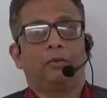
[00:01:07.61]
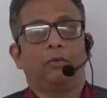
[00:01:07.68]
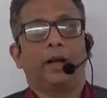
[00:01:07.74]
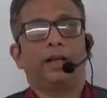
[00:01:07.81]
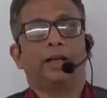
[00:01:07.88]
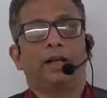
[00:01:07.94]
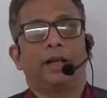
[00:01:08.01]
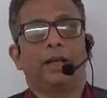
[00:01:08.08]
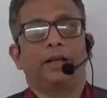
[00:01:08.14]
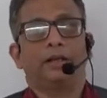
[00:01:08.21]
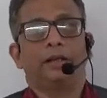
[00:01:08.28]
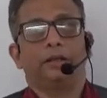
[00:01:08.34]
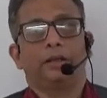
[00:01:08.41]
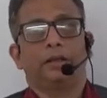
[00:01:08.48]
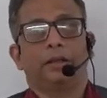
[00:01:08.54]
white
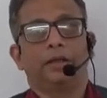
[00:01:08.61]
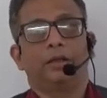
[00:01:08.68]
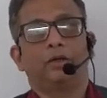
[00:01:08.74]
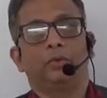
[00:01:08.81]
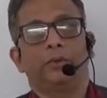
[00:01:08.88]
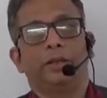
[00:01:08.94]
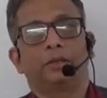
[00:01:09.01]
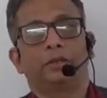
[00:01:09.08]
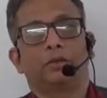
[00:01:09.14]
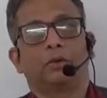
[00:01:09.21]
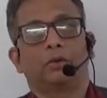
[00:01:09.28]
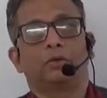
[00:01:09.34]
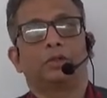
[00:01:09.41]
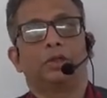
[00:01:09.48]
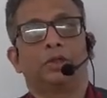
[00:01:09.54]
light into its
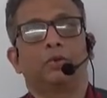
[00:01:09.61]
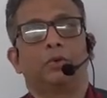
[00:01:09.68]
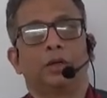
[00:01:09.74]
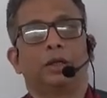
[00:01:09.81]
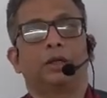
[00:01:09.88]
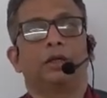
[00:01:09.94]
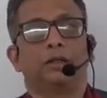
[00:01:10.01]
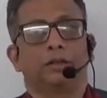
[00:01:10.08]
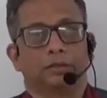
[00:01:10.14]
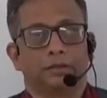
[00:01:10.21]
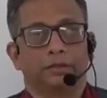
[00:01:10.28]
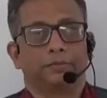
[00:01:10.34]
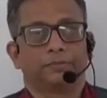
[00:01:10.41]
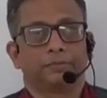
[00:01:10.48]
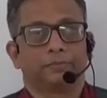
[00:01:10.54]
constituent colors.